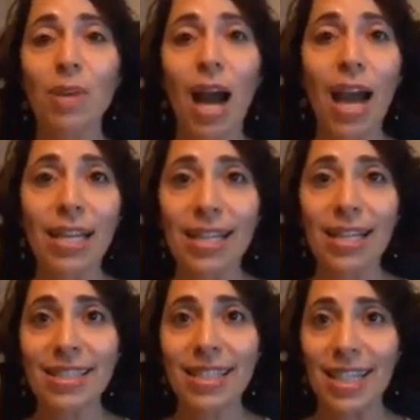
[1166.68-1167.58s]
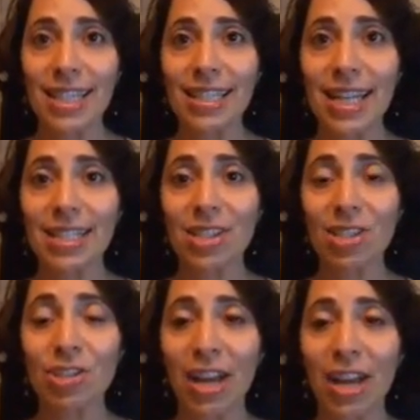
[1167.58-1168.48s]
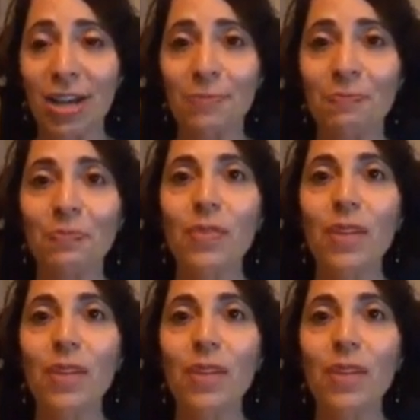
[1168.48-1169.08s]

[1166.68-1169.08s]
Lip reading: guidance and insights to share.